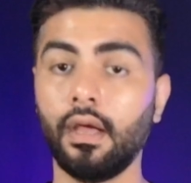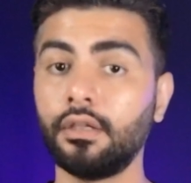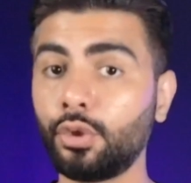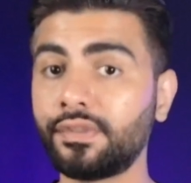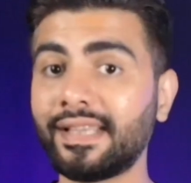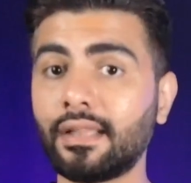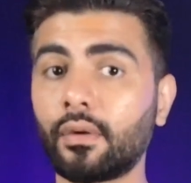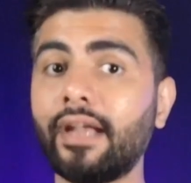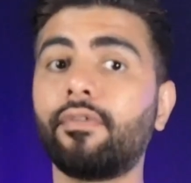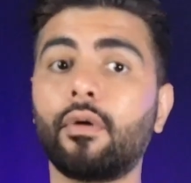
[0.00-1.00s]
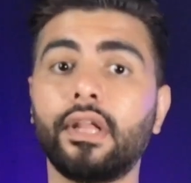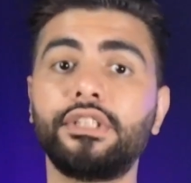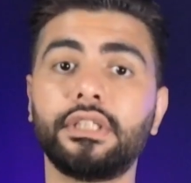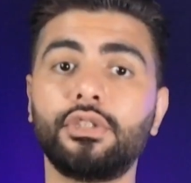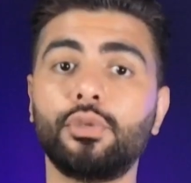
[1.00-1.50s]
Choosing the right
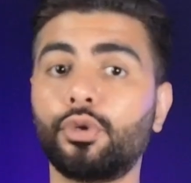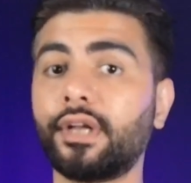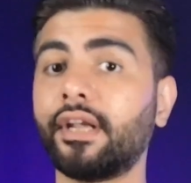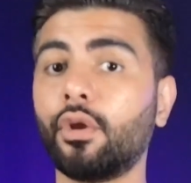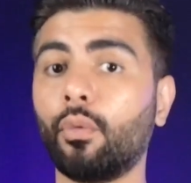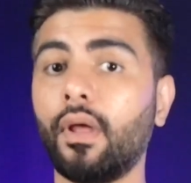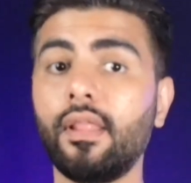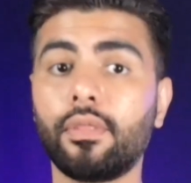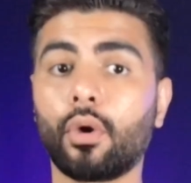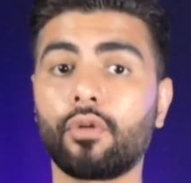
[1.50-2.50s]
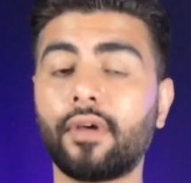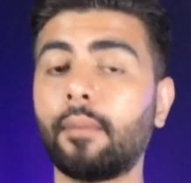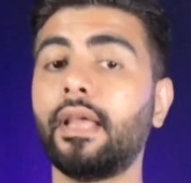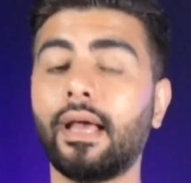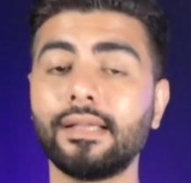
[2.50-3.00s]
foundation to protect your wealth or
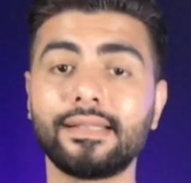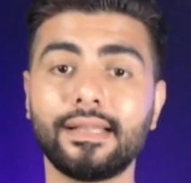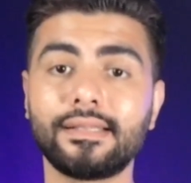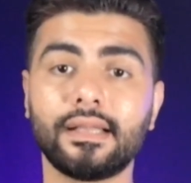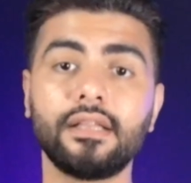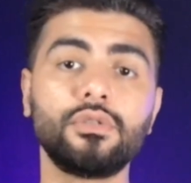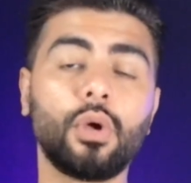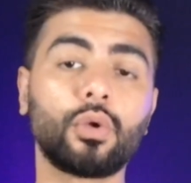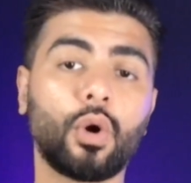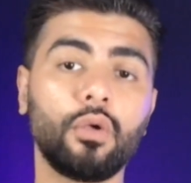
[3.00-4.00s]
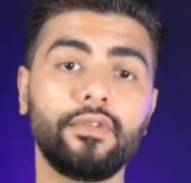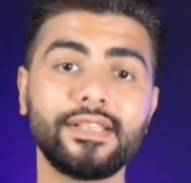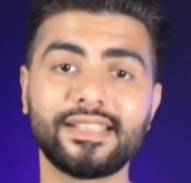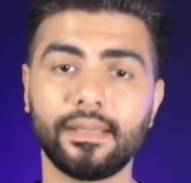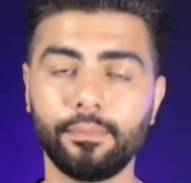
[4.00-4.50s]
family assets is not
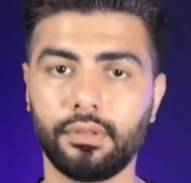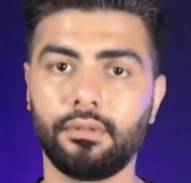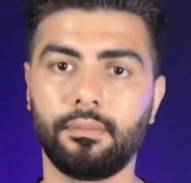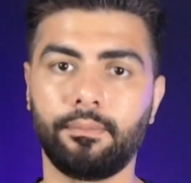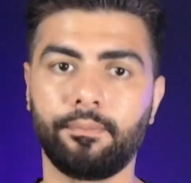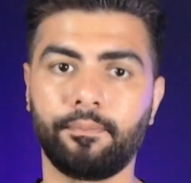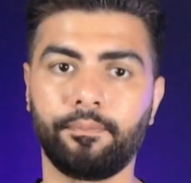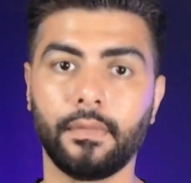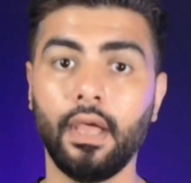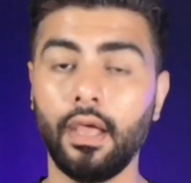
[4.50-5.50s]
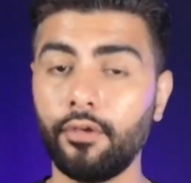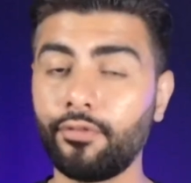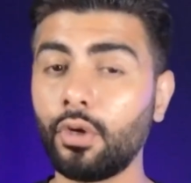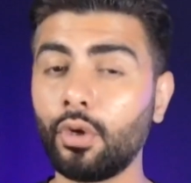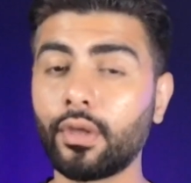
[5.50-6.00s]
always simple. If
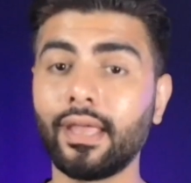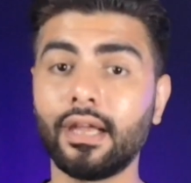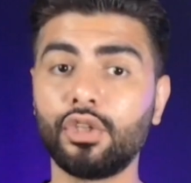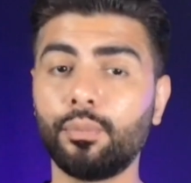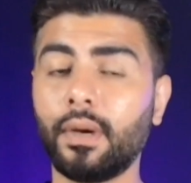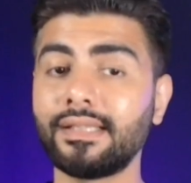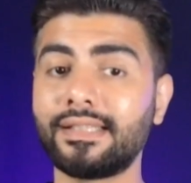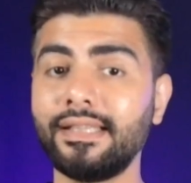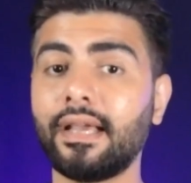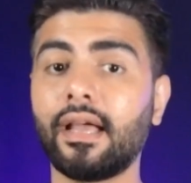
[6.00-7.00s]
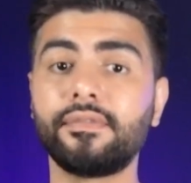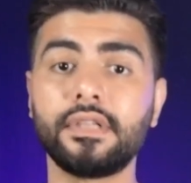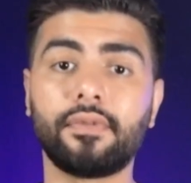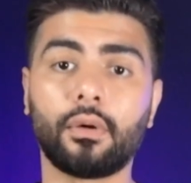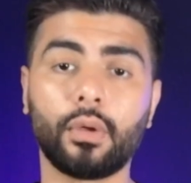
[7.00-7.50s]
you're looking at Dubai's
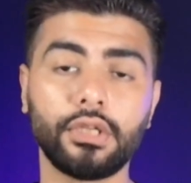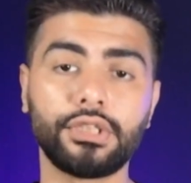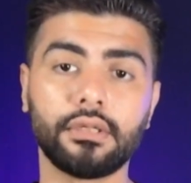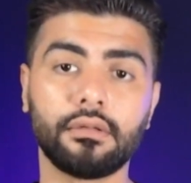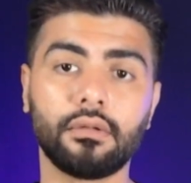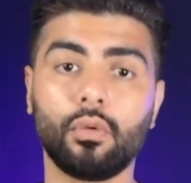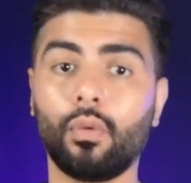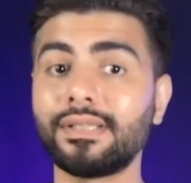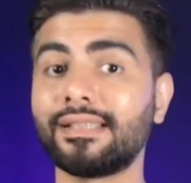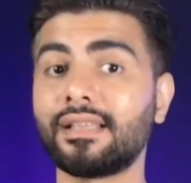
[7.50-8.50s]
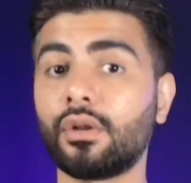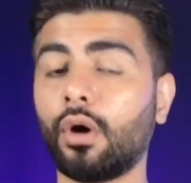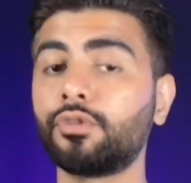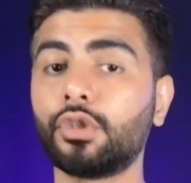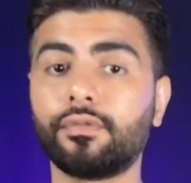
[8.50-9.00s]
DIFC Foundation versus an
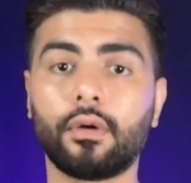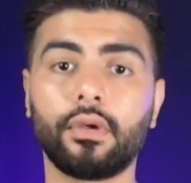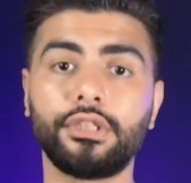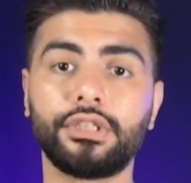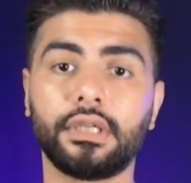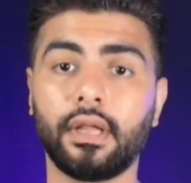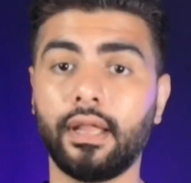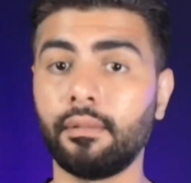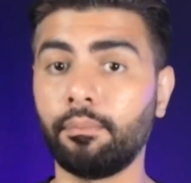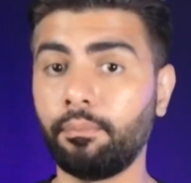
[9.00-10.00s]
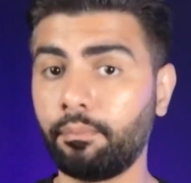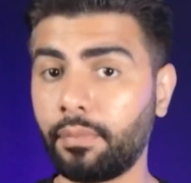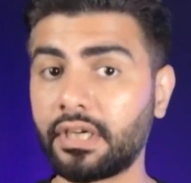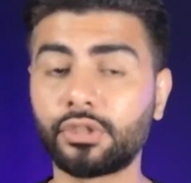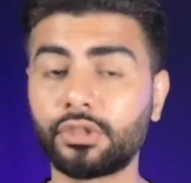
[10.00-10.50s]
offshore foundation in
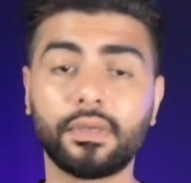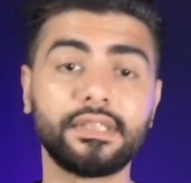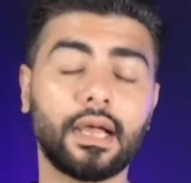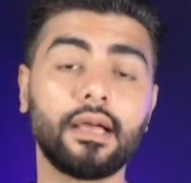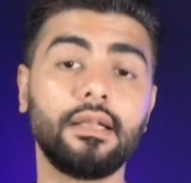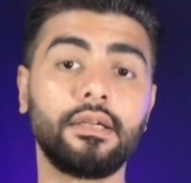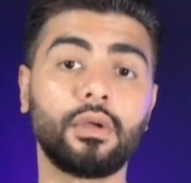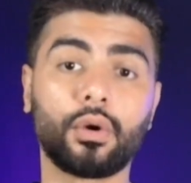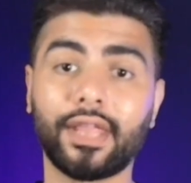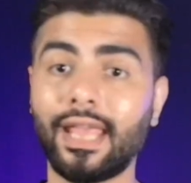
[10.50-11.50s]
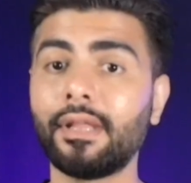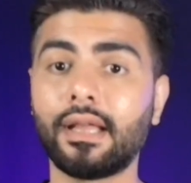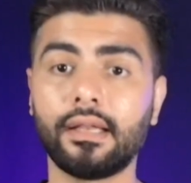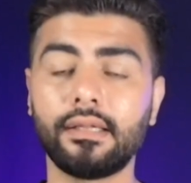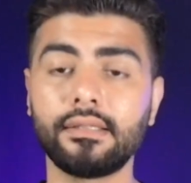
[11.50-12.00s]
British Virgin Islands or Cayman
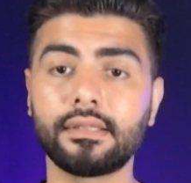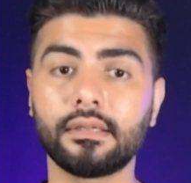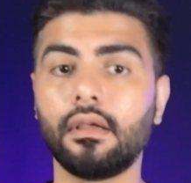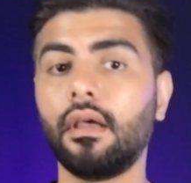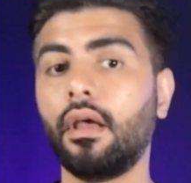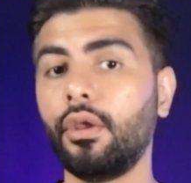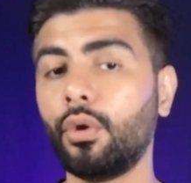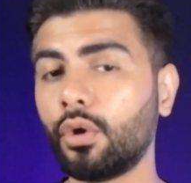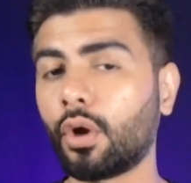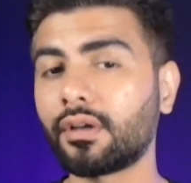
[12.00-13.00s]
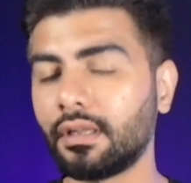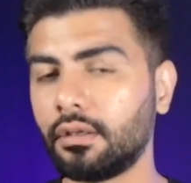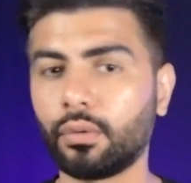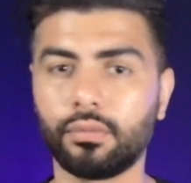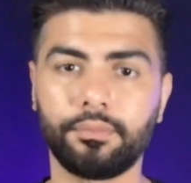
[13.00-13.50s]
Islands, you're not
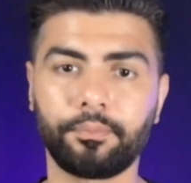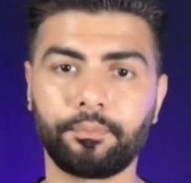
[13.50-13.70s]
alone.